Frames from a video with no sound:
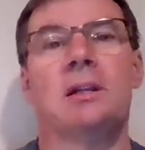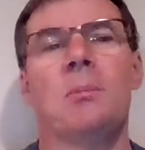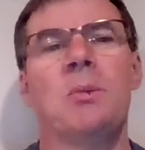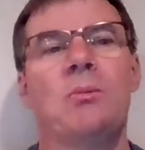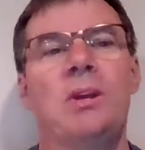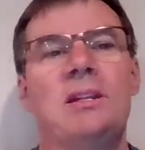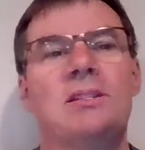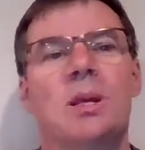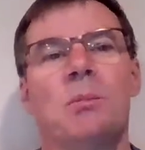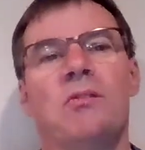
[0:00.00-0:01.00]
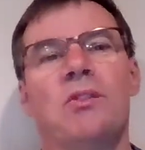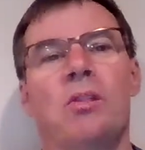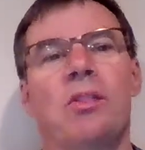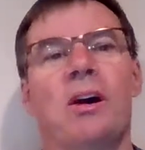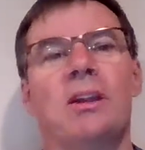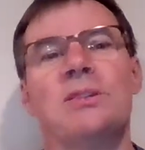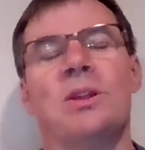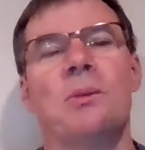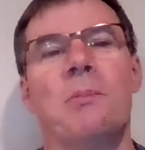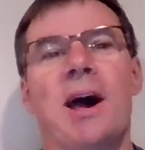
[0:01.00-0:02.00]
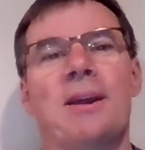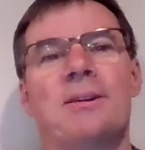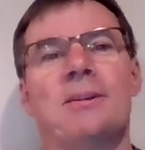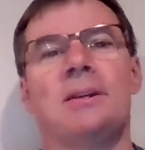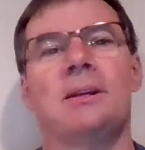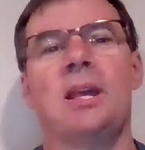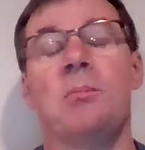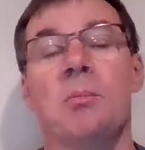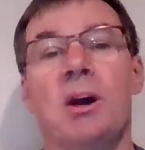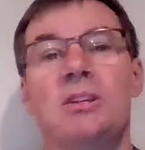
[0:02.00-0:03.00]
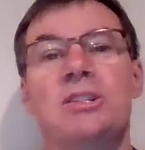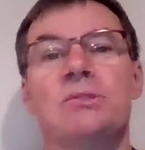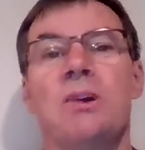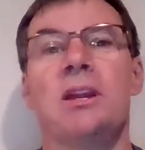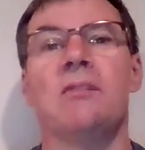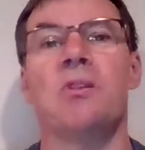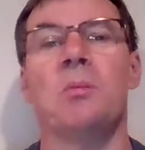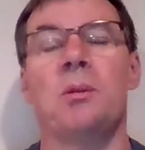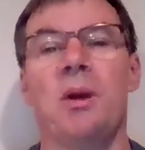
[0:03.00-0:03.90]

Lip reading: Let me read some of her thoughts on the matter. Keep in mind she's writing from an